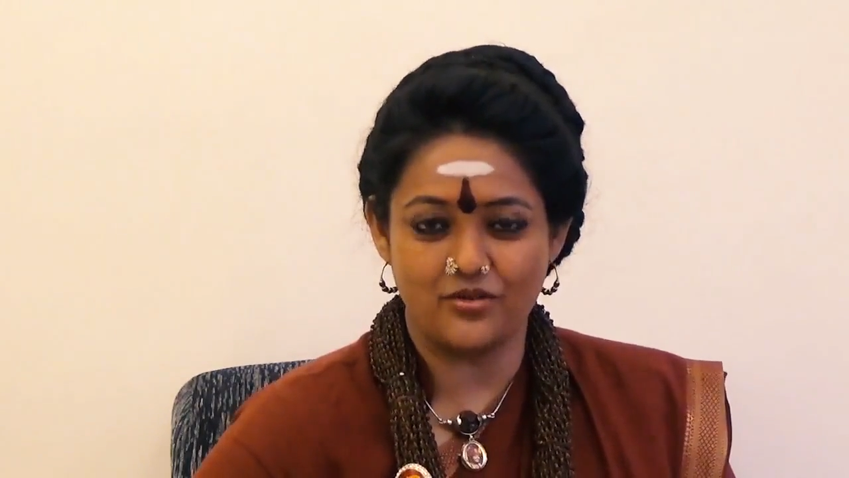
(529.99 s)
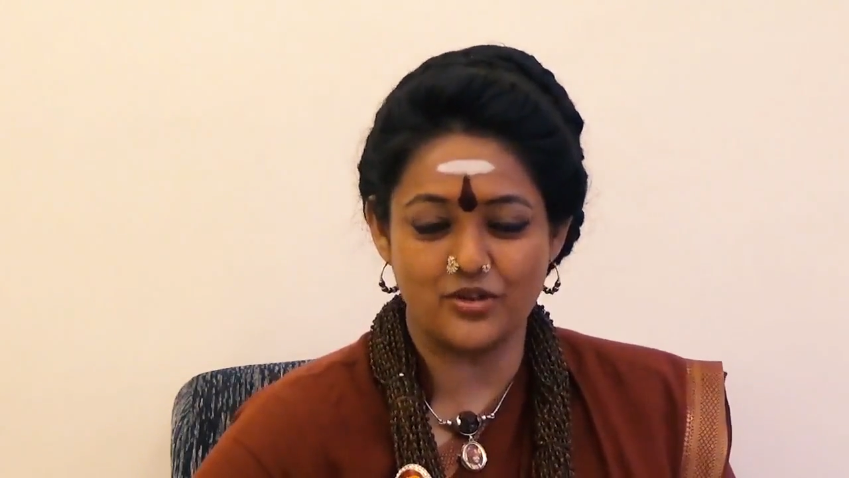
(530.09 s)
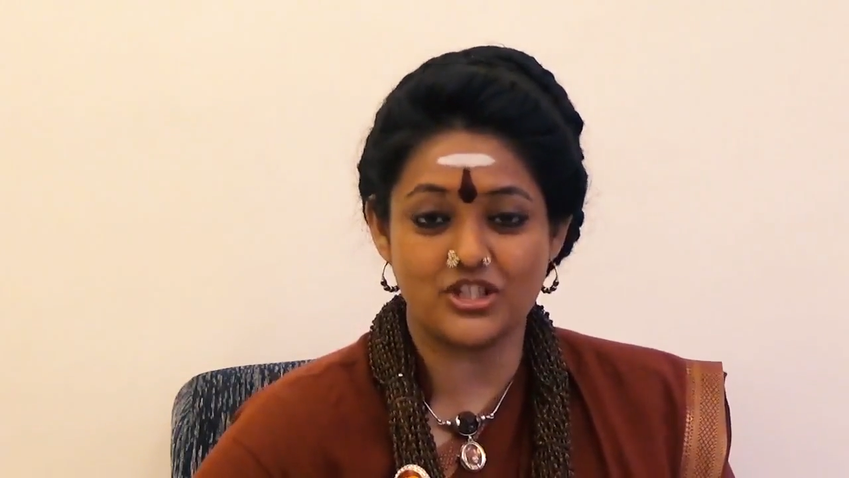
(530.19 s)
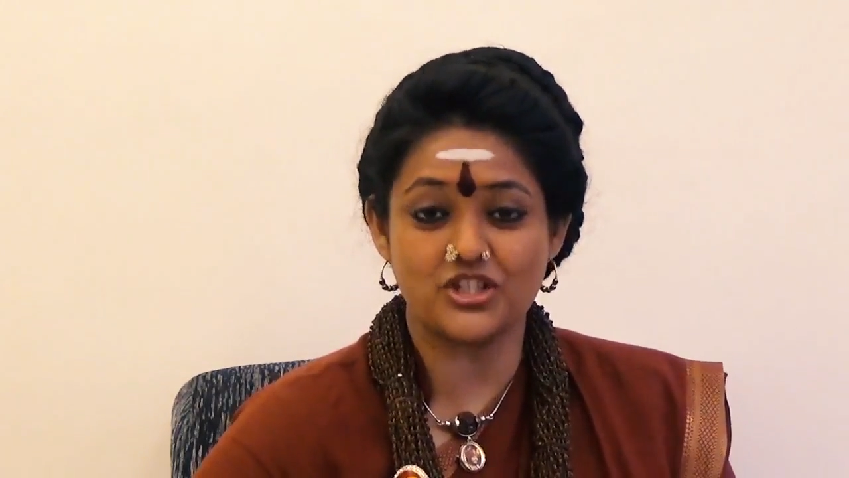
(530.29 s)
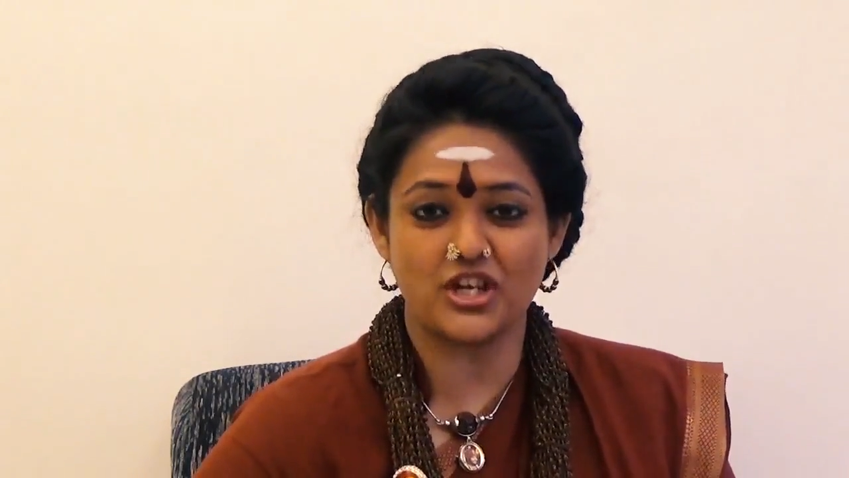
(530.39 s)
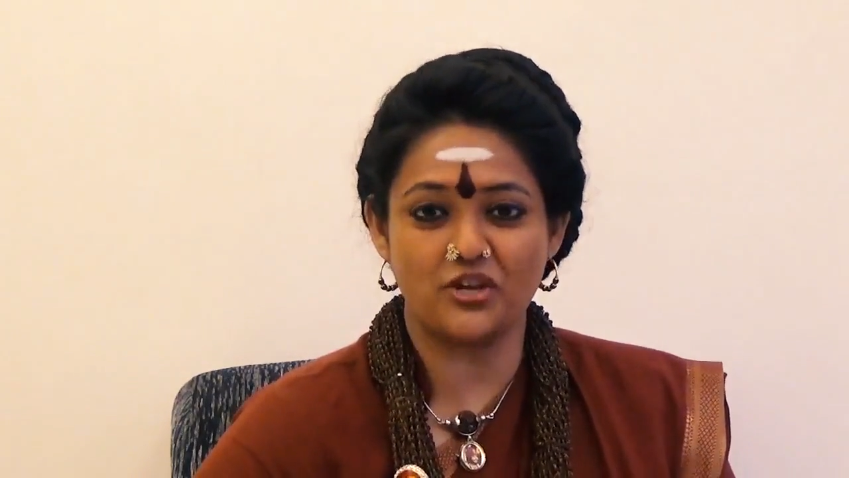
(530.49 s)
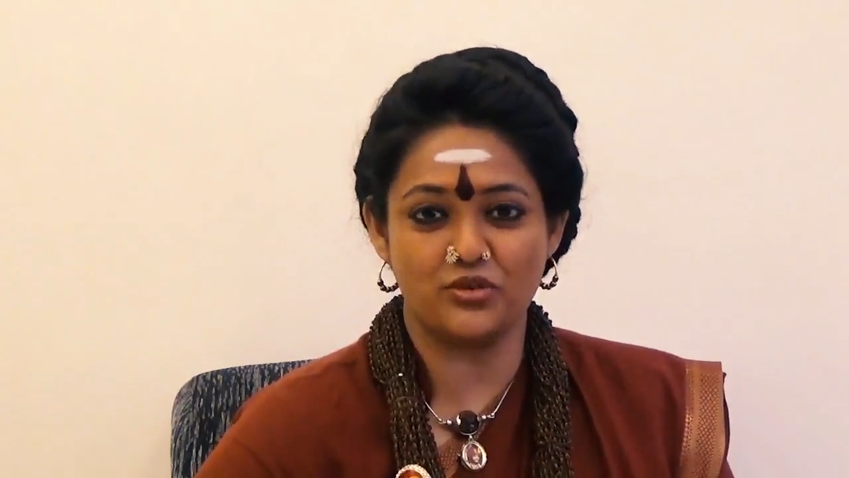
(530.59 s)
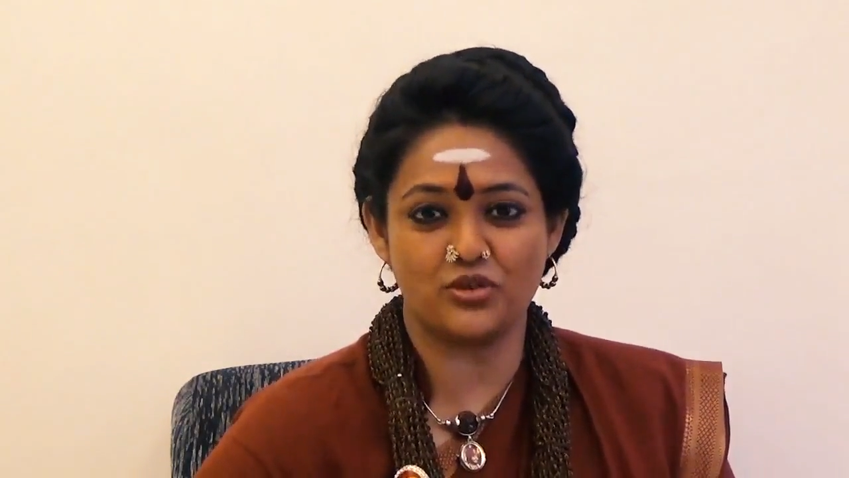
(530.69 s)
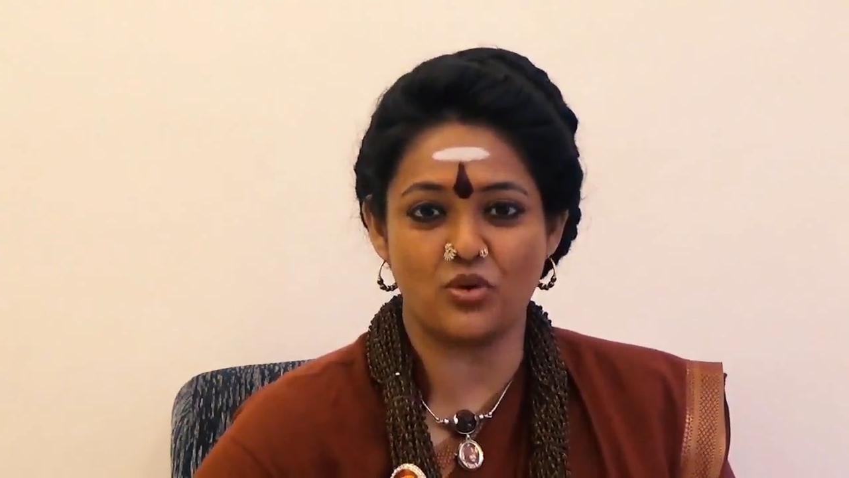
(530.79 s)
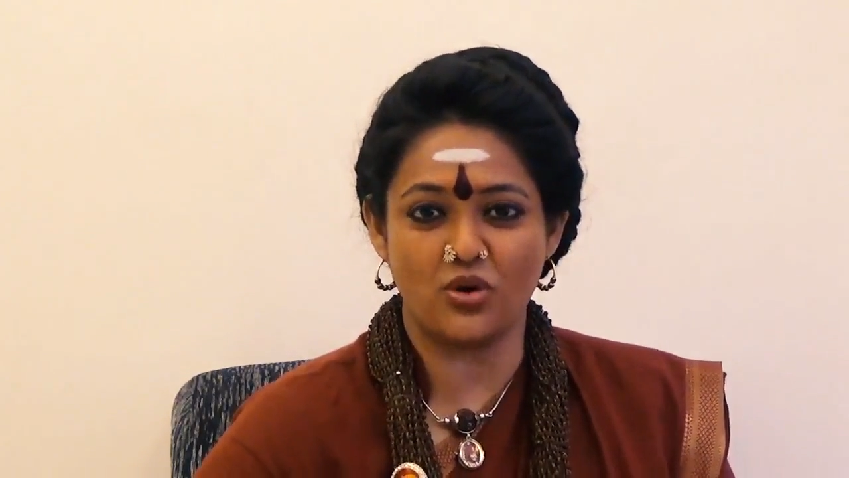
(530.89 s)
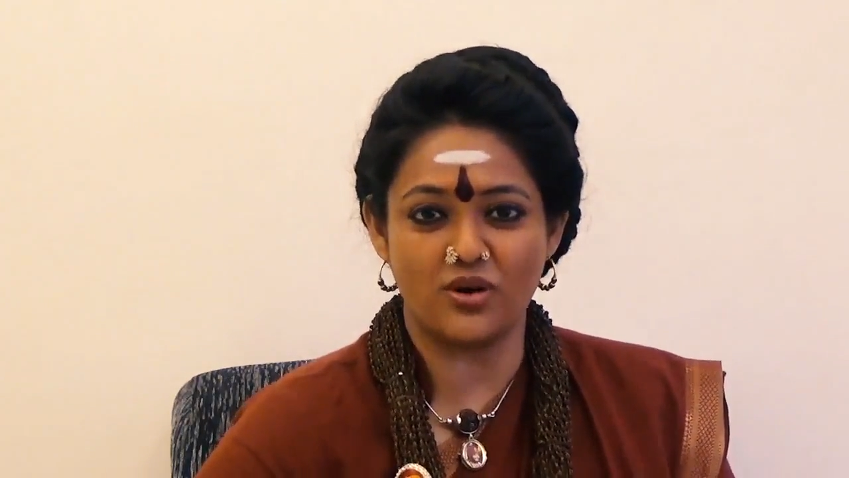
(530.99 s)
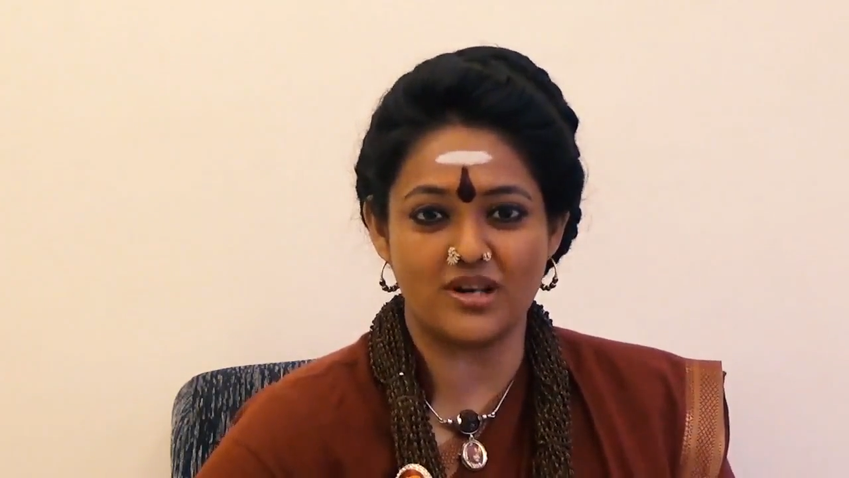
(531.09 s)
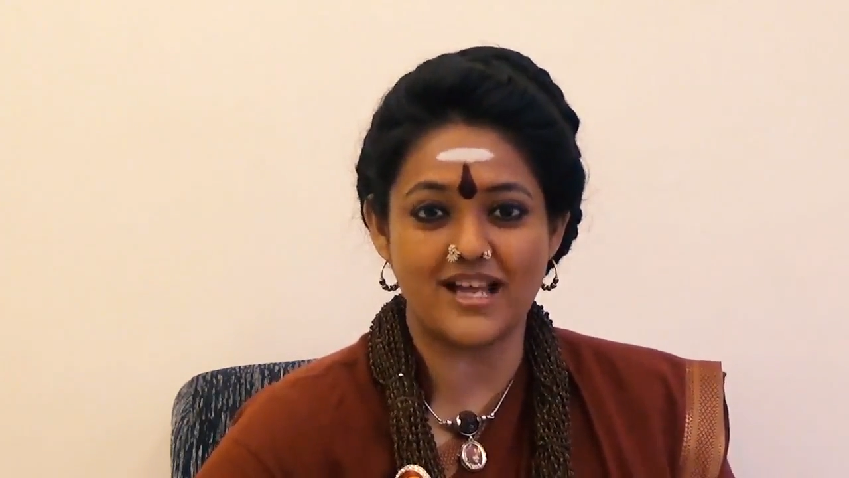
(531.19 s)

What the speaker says: which I shared with you all,